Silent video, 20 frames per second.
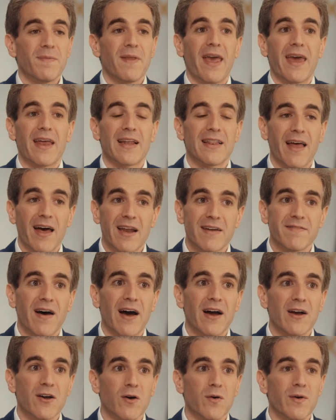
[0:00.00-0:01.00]
and a lot of
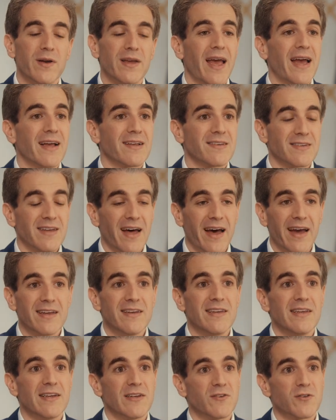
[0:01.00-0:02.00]
ongoing
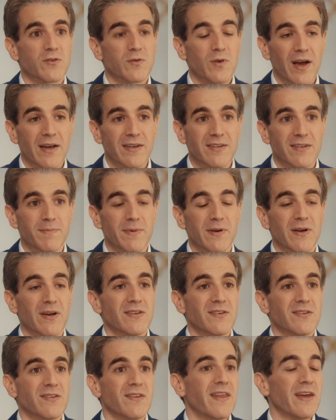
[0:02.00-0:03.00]
anxiety and stress
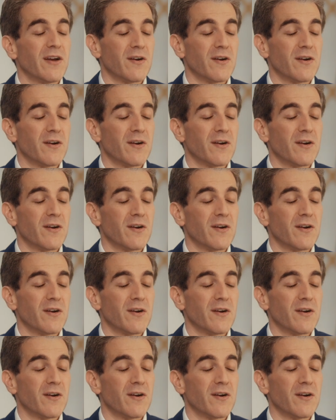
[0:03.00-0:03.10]
because they